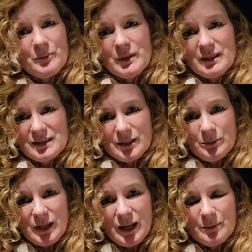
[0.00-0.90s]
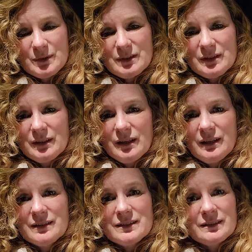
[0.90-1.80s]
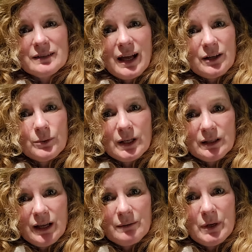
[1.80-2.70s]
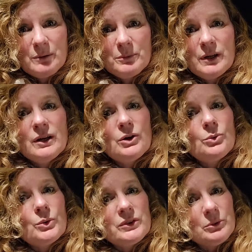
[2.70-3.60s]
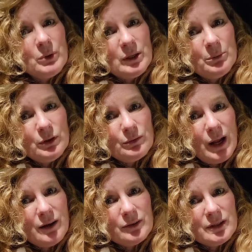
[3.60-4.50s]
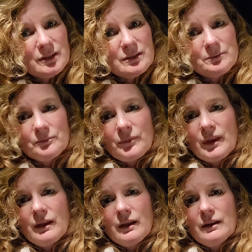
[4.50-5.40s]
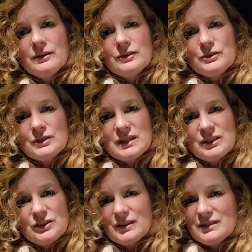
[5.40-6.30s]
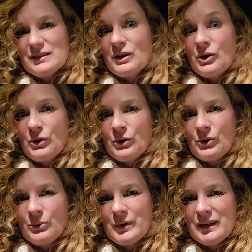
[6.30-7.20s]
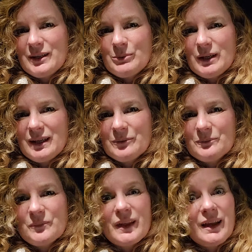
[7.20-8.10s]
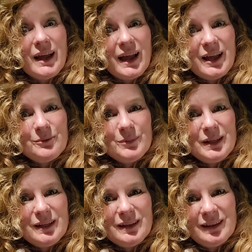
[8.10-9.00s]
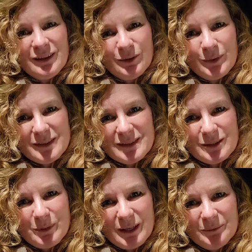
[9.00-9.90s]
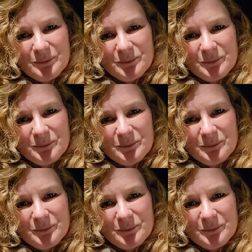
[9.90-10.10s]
Because sometimes it's the ladder we climb up with the people around us to teach us who we need to be and be the ones to be.